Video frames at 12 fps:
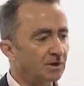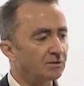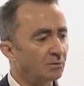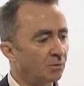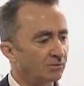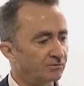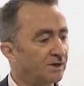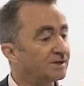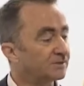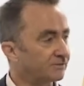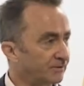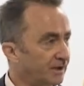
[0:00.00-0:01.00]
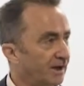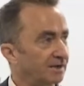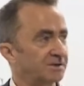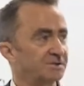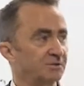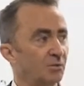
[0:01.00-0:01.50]
And the reason for
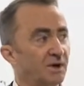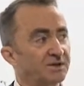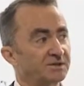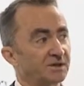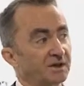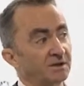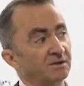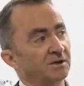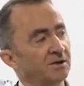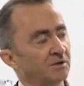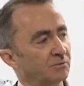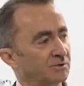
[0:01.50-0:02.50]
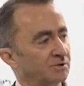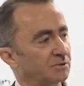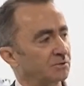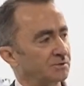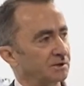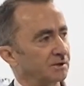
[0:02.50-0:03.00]
that is the wastegate was
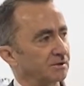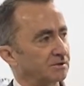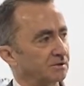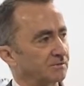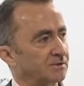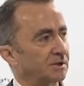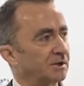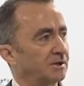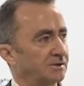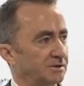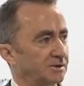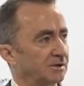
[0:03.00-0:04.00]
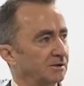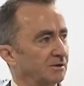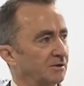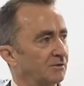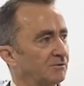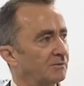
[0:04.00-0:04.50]
causing a sort of silencing
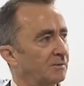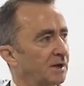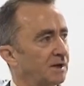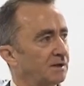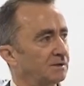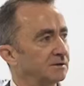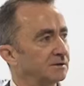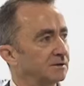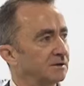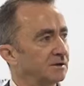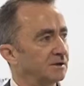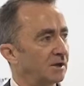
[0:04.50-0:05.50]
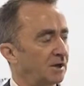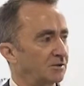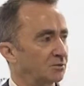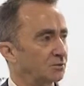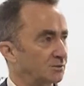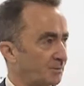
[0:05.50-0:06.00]
of the main
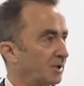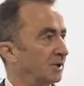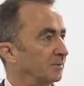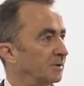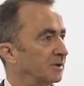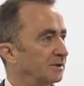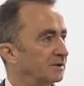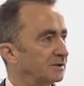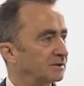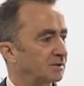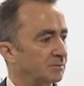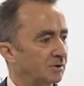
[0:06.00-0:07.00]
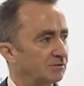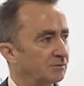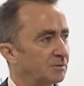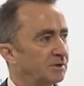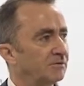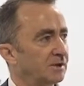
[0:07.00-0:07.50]
exhaust pipe. So by
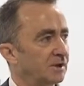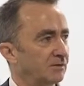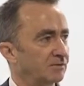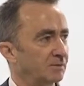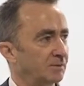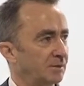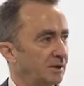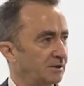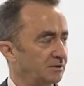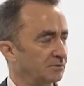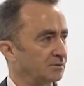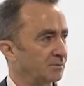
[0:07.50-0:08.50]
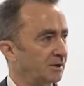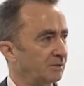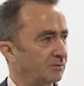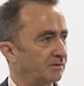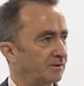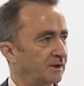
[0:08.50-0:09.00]
removing it from the main exhaust
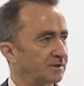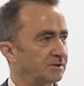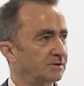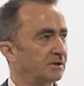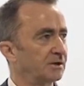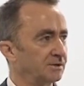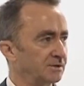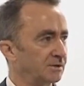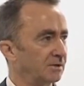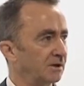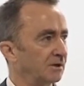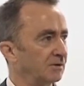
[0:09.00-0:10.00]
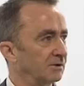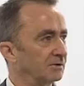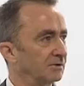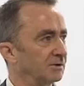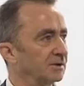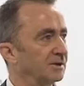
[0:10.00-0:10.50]
pipe, we have less silencing going
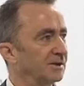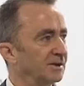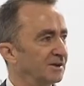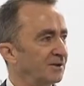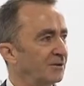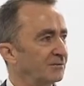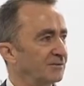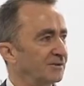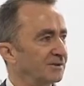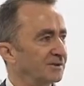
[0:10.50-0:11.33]
on of